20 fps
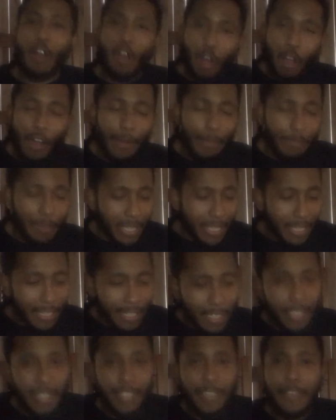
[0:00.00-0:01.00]
heart
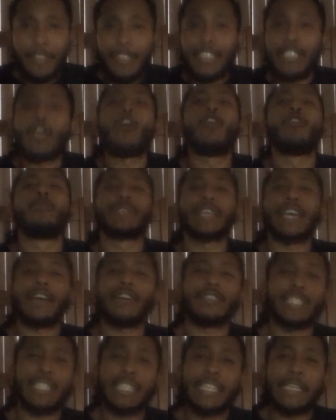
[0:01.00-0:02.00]
because it's
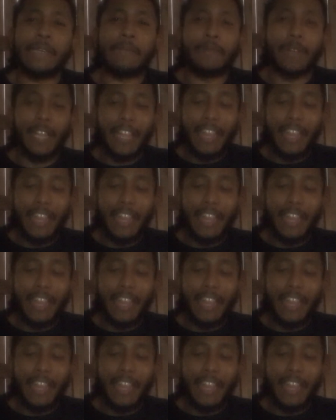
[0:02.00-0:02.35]
hometown team,